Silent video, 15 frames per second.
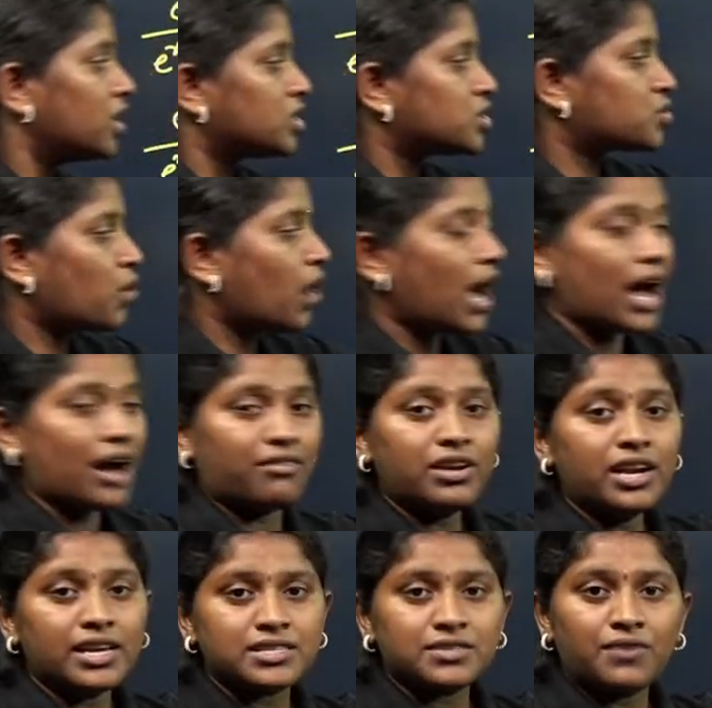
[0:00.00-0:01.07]
So our
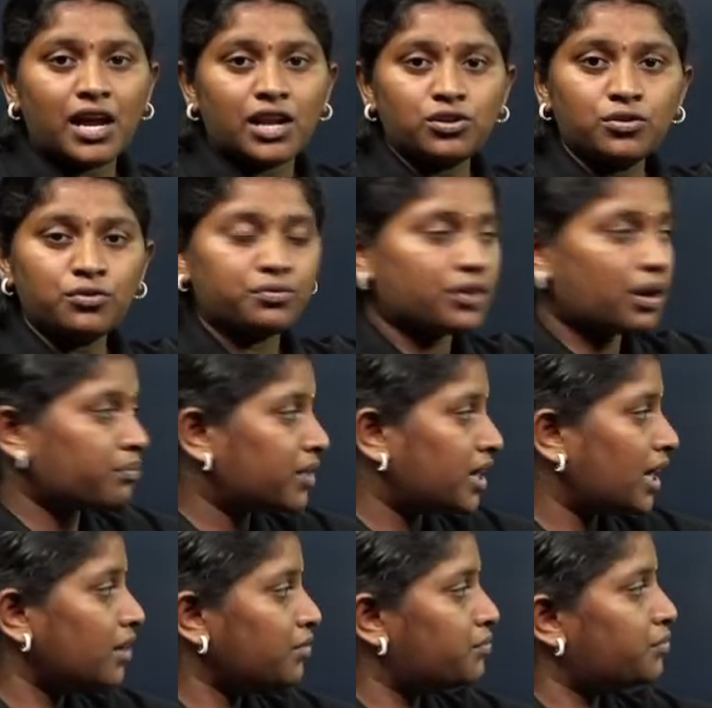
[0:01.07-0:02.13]
x value from
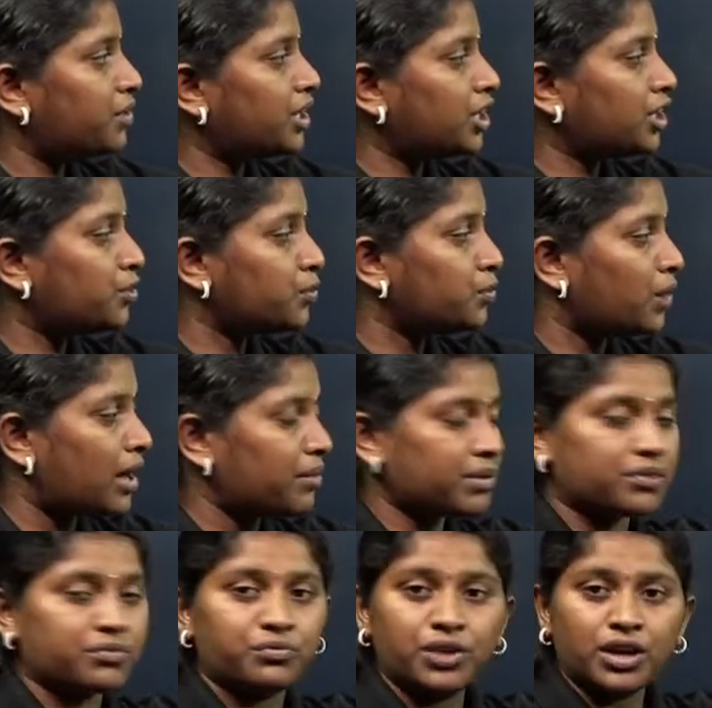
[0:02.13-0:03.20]
there we need to,
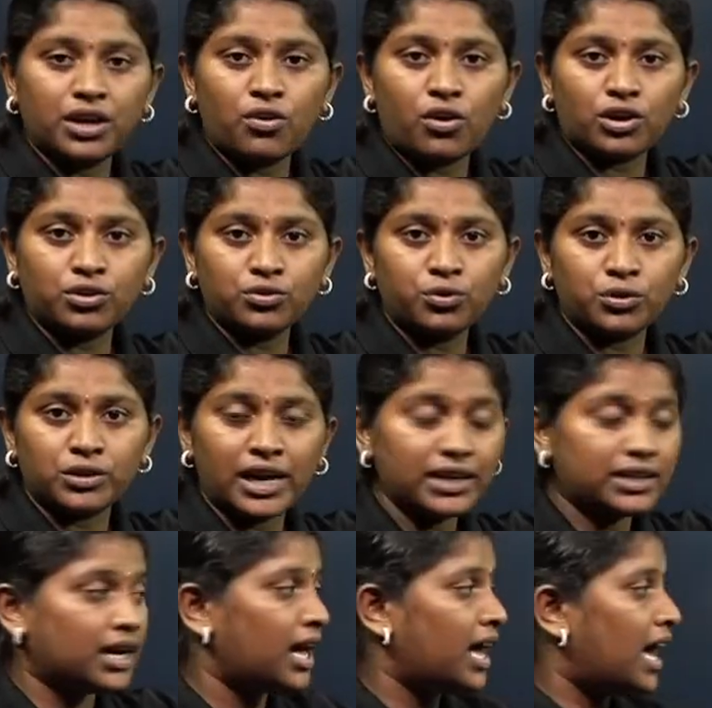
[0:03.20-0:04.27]
we got to know that
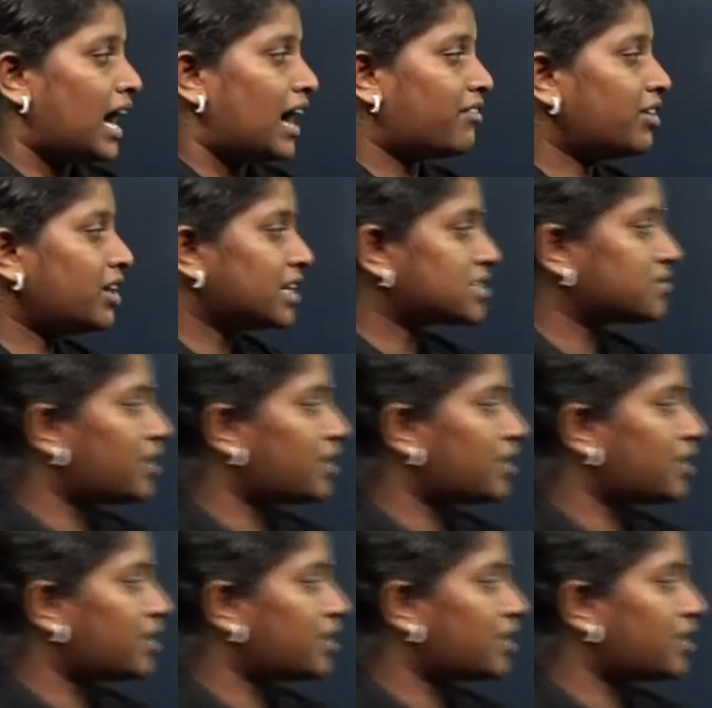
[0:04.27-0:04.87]
our x